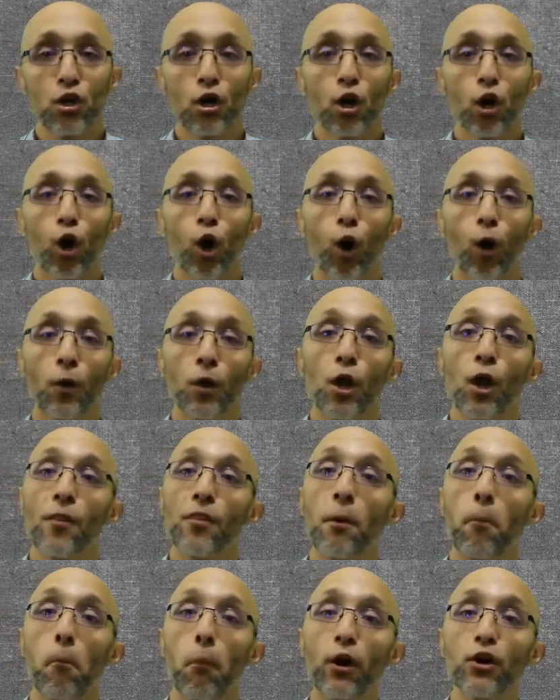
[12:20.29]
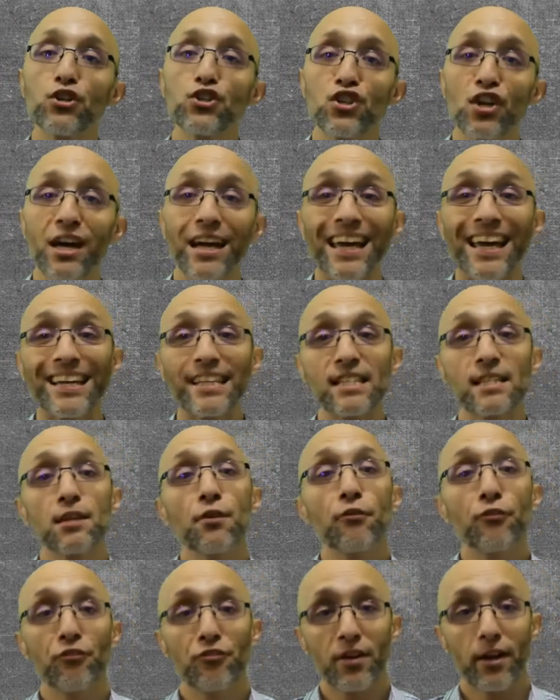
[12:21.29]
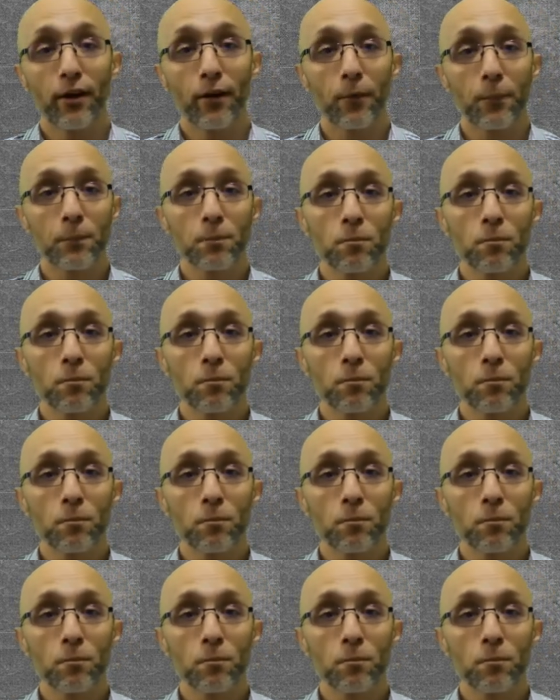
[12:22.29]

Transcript: called the March Against Fear.